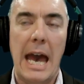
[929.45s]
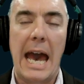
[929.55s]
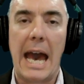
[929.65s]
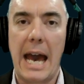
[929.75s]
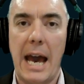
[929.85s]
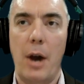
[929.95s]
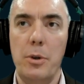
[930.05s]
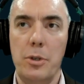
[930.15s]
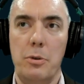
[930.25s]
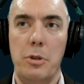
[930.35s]
How
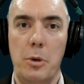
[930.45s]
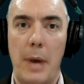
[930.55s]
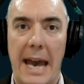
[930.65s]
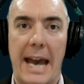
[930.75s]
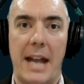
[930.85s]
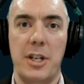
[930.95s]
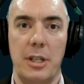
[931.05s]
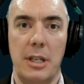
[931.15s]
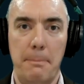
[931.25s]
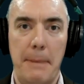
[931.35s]
do you
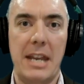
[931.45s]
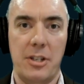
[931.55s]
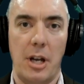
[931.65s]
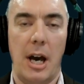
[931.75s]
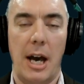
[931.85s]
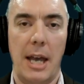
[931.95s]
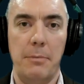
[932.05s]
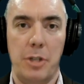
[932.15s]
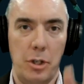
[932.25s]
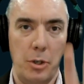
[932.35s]
actually make time
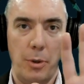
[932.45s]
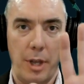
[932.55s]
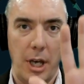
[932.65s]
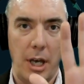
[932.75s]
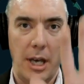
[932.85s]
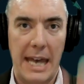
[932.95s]
to do the